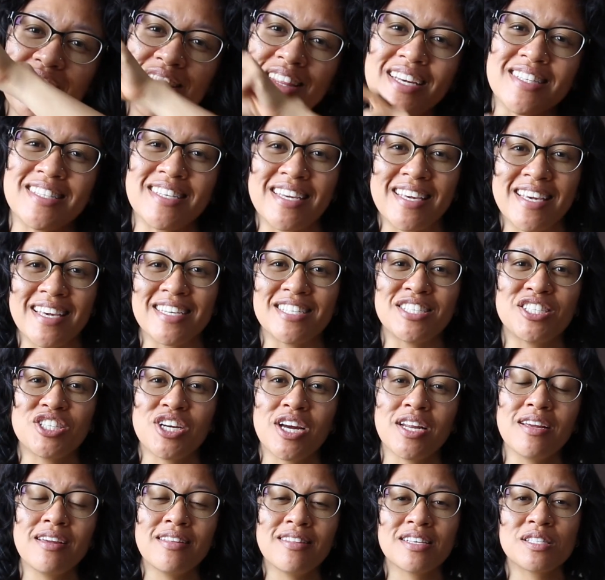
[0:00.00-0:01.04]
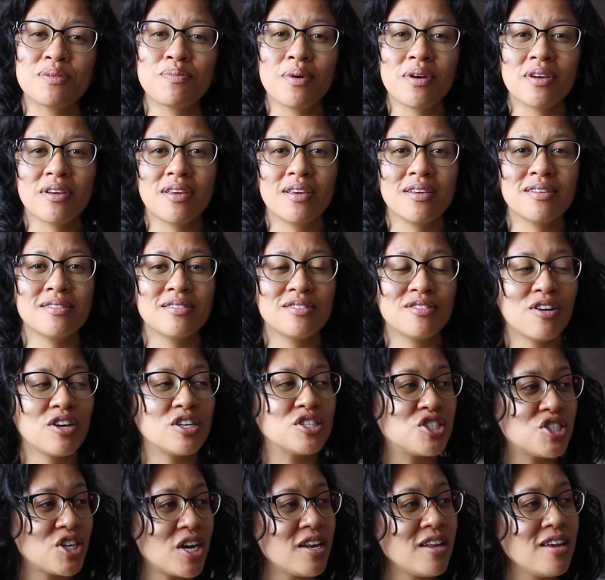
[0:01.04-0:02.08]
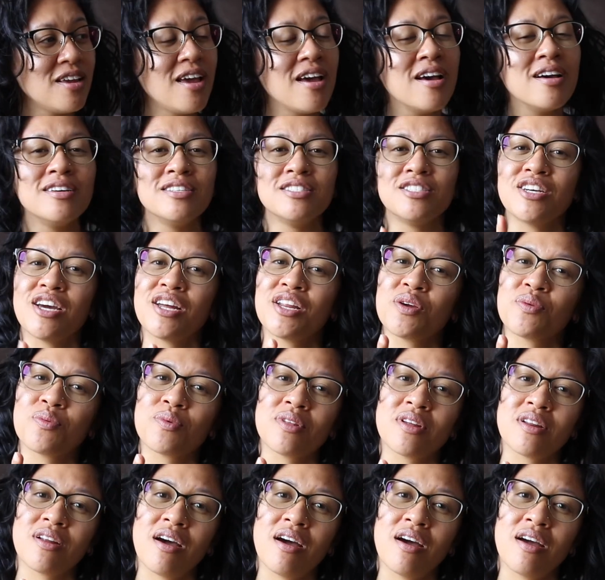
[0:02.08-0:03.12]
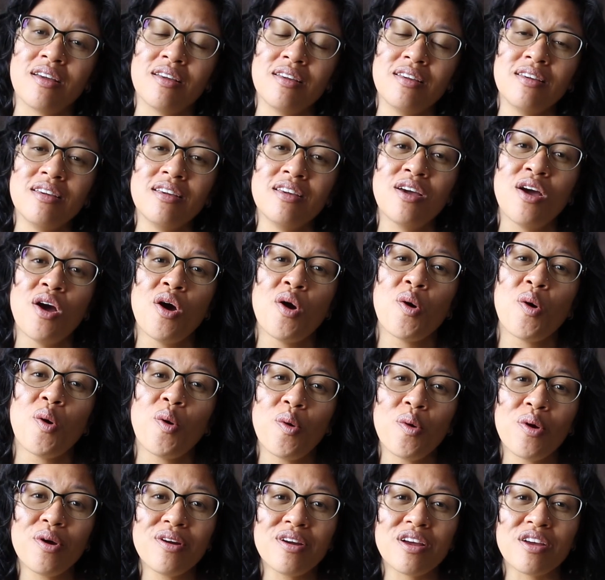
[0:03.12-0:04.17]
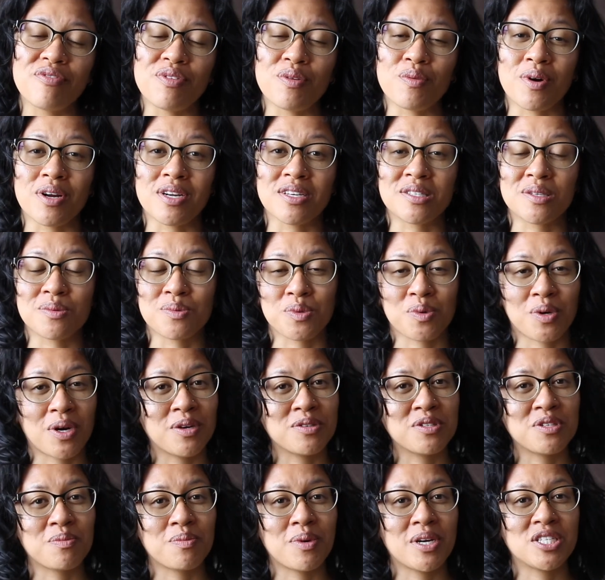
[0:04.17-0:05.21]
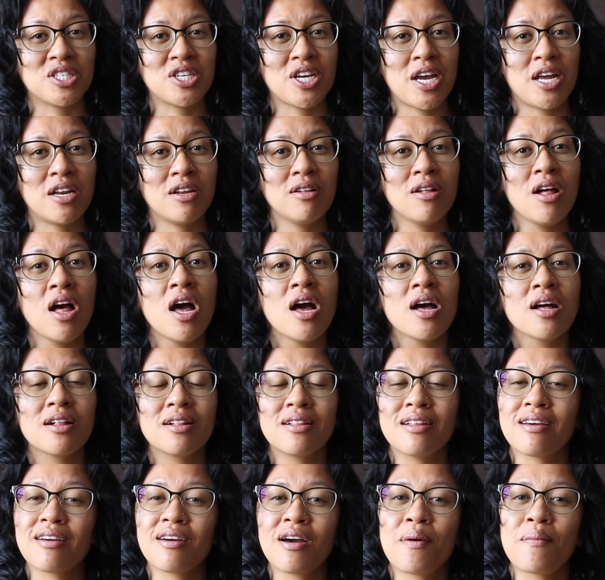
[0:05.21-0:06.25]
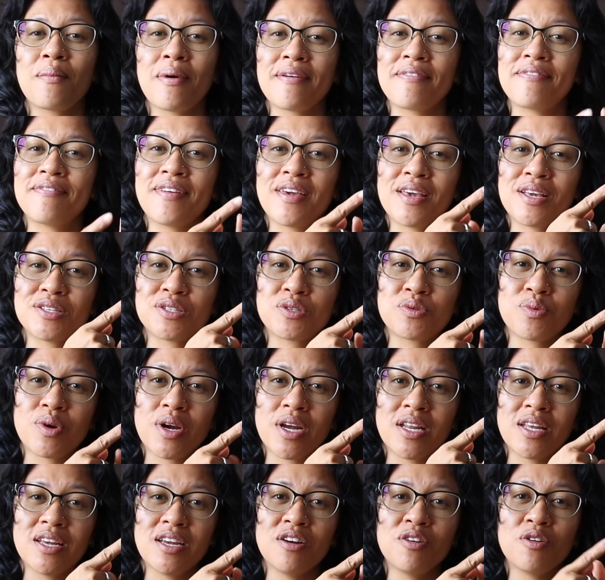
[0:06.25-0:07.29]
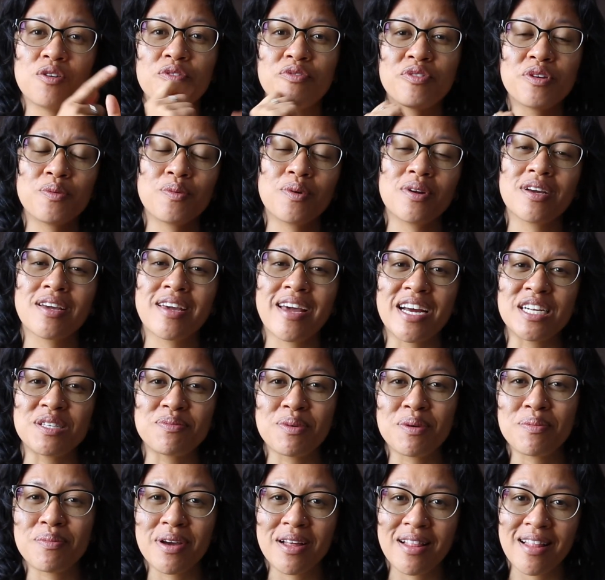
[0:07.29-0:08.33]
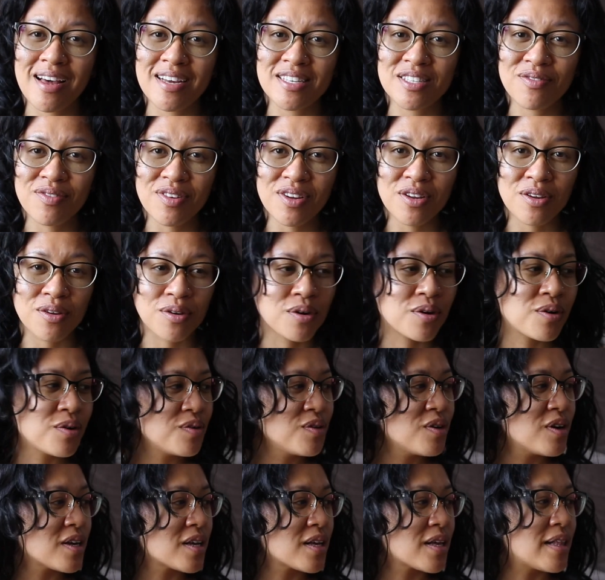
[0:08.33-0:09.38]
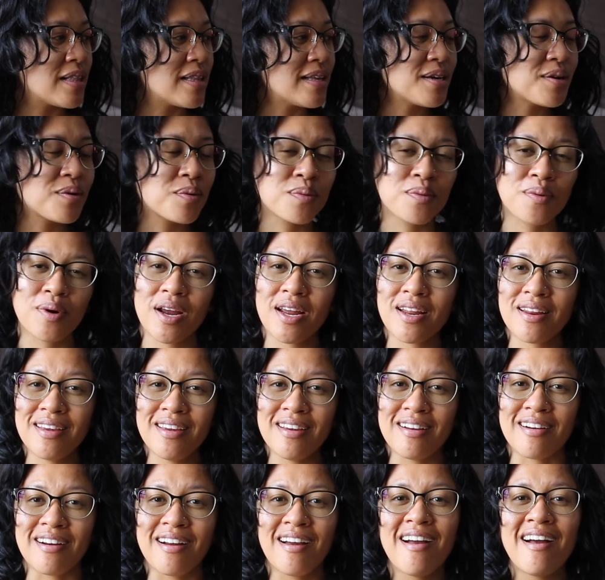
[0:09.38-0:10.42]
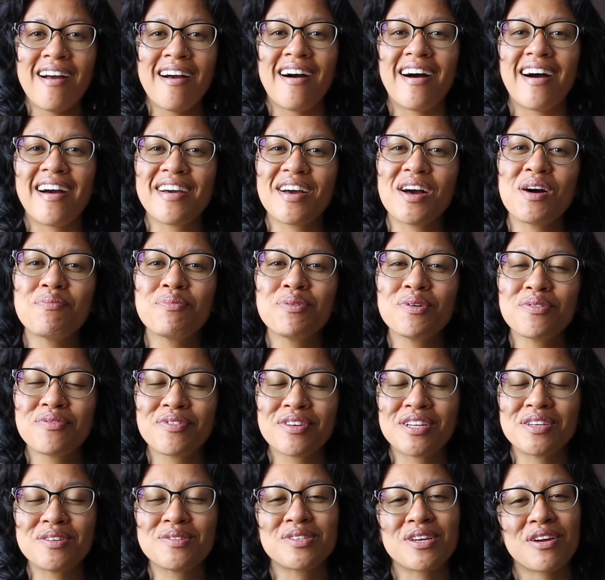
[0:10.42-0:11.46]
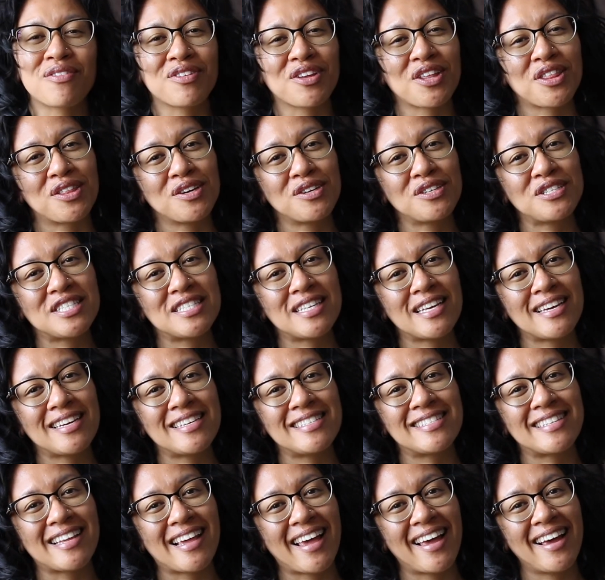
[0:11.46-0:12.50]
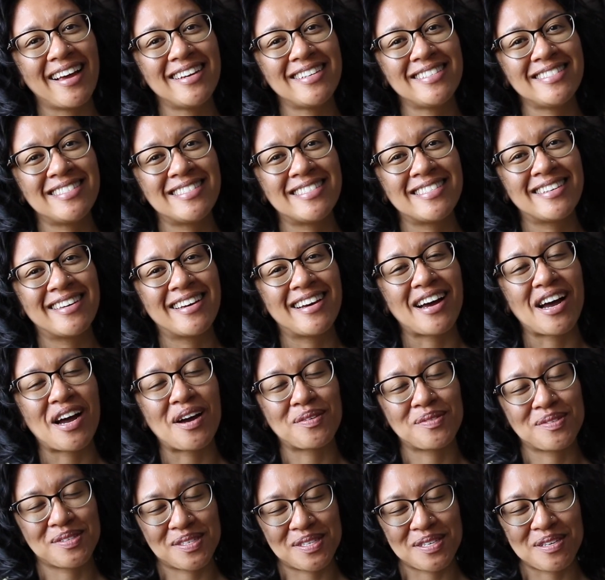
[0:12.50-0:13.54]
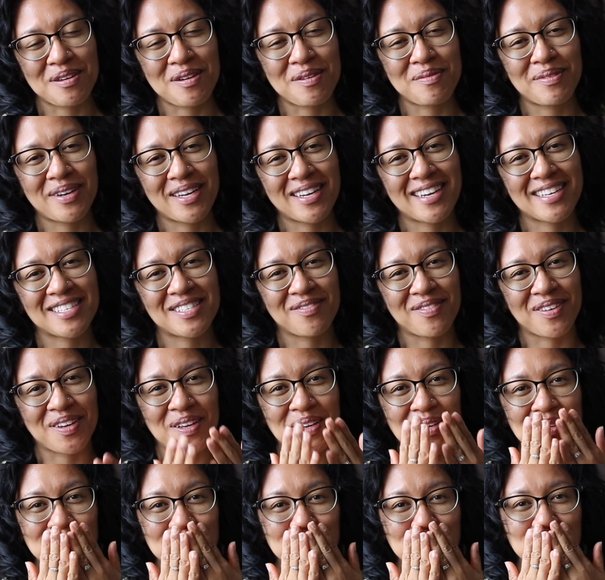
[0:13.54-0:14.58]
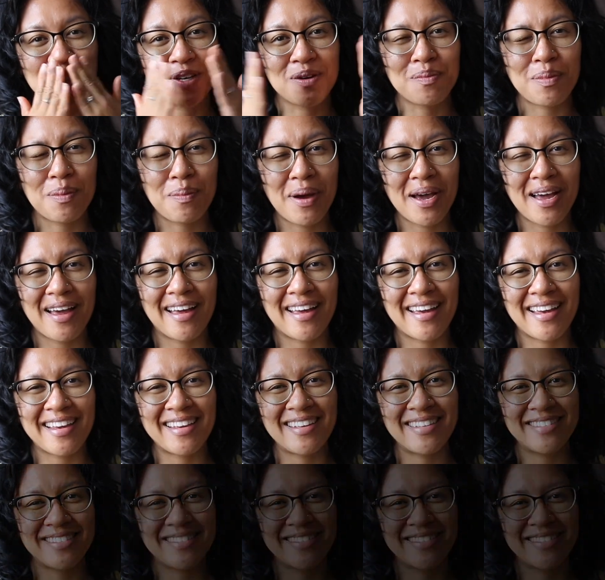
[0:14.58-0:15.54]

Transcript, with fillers: That's a Kiss Jennie, that's spelled kiss.jennie, Jennie with an I-E. Or if you wanna subscribe to my channel, click on my face right here, or if you wanna catch me in my last video, click right here. I upload videos every Thursdays, and I will see you on my next video. Bye-bye.